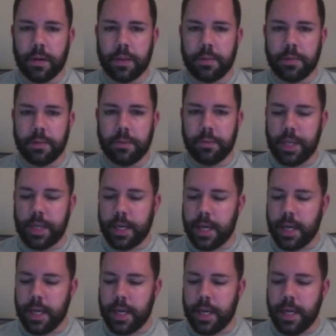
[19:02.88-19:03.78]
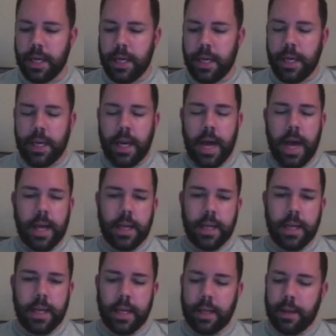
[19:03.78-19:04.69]
from checking,
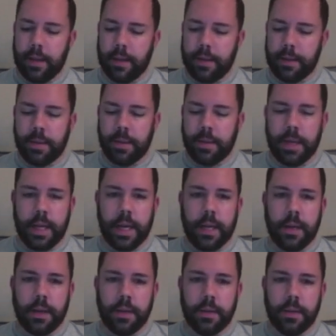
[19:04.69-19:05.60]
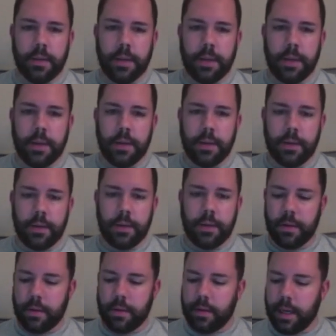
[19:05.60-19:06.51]
adding in the $2,800
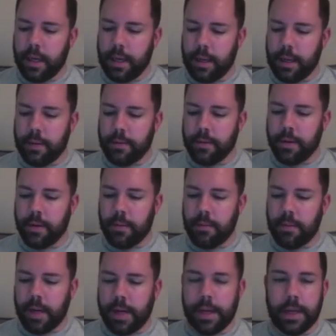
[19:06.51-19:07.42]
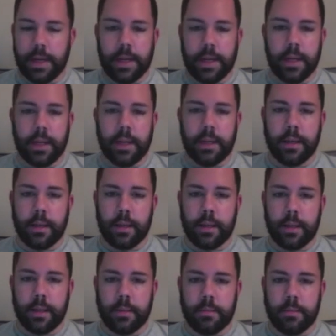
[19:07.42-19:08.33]
from my
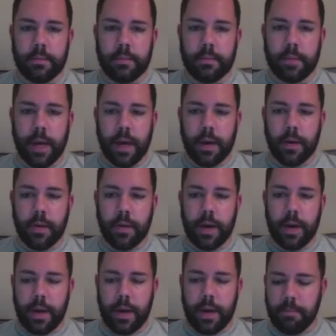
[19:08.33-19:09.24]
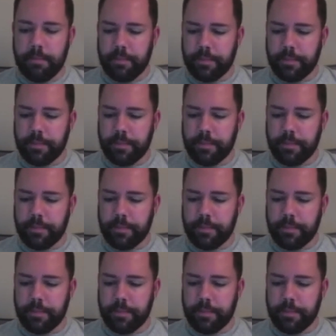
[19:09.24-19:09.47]
IRA,